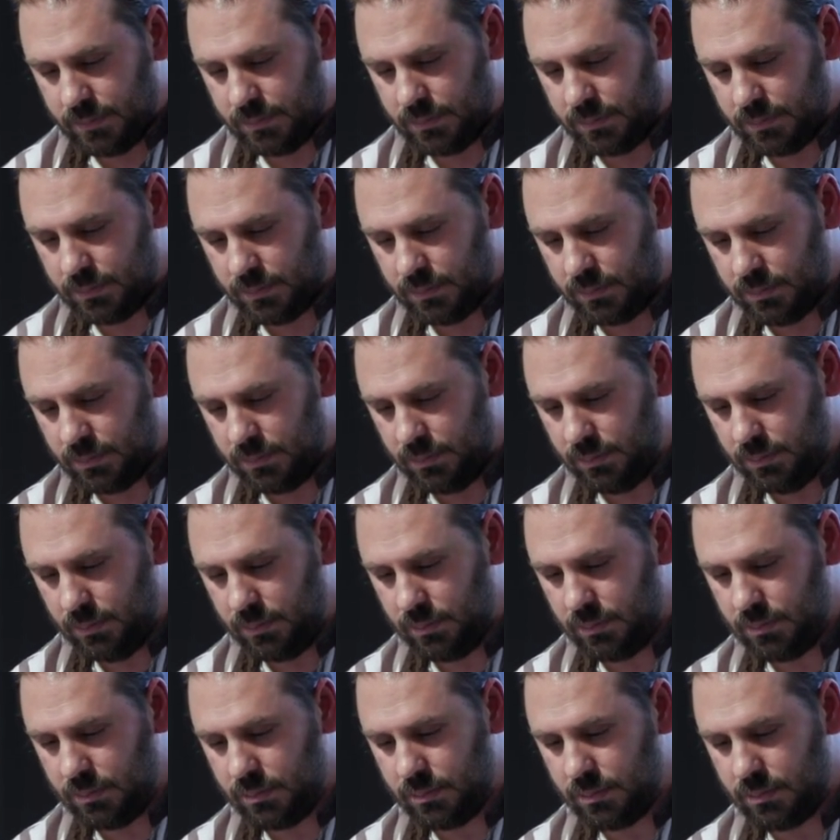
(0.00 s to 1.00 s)

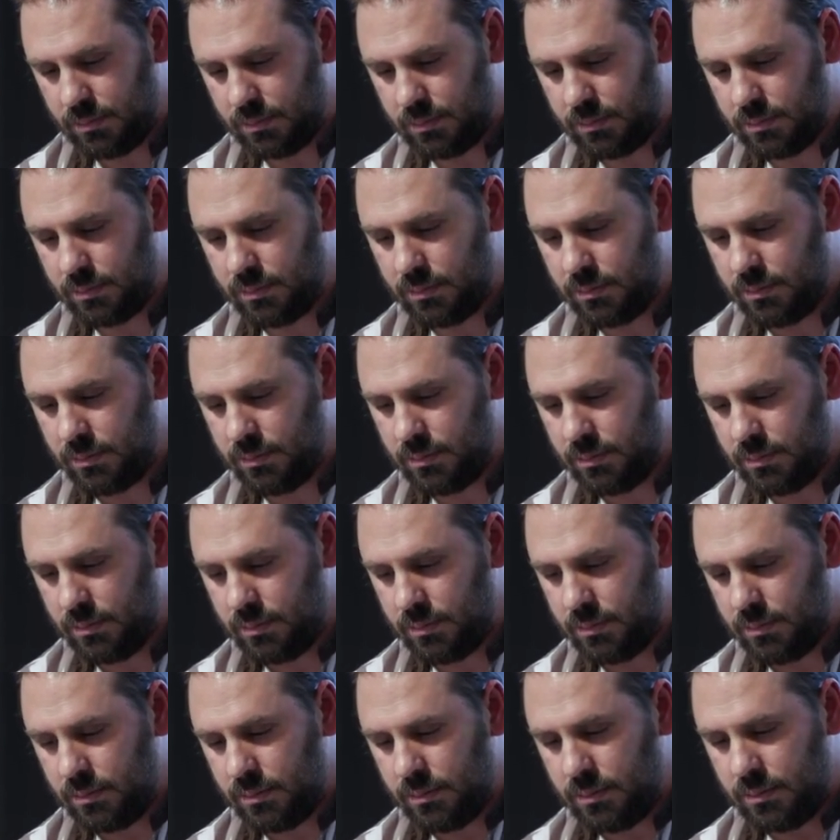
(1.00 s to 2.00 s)

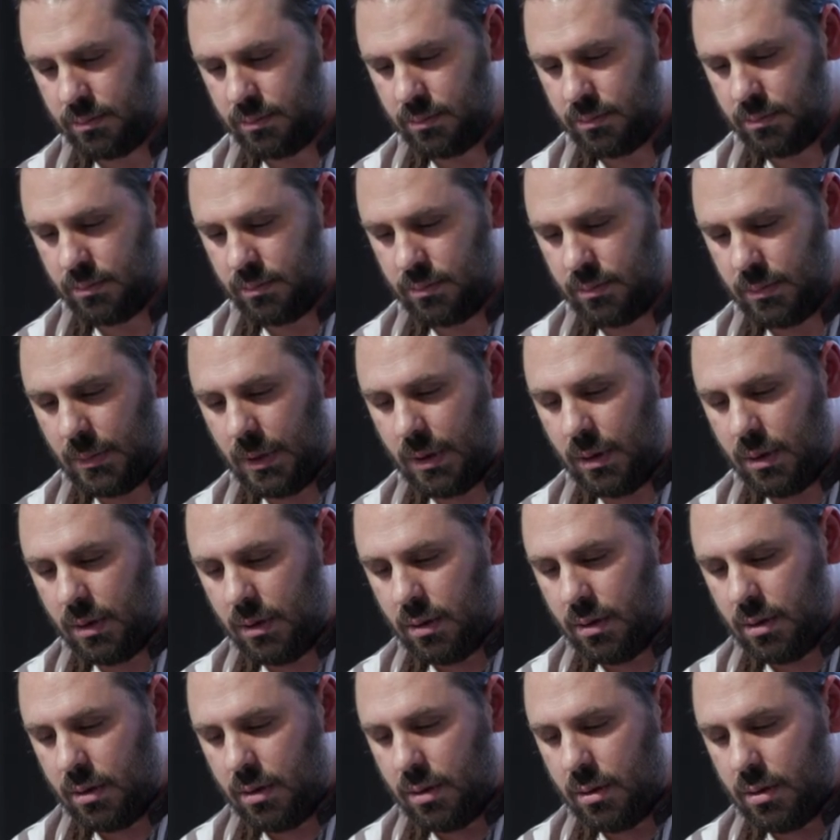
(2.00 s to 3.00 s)

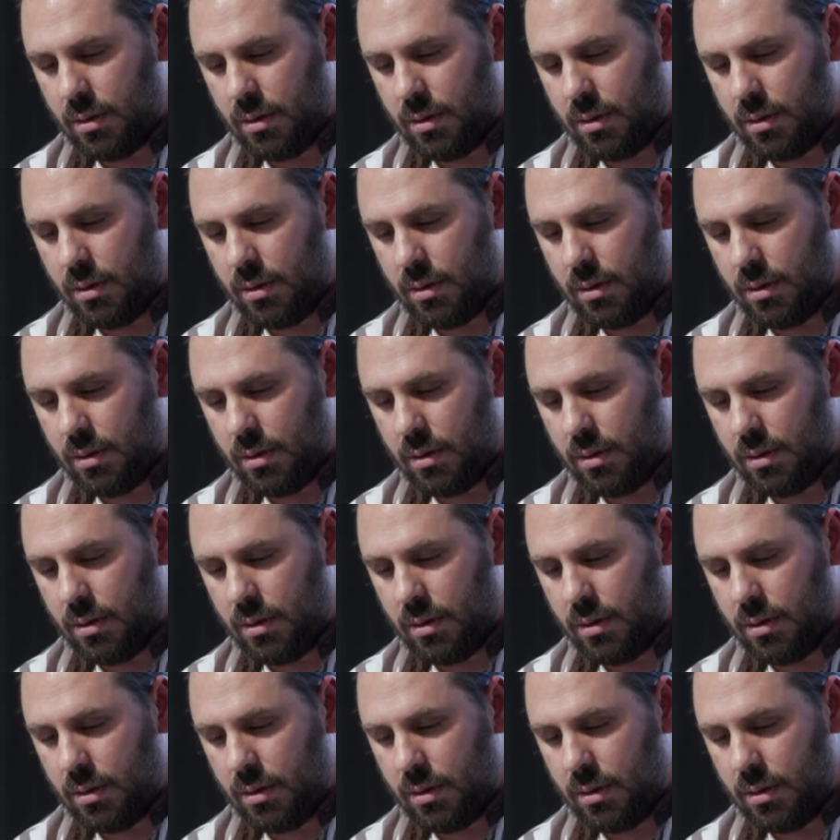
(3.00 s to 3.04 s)
Nothing is said.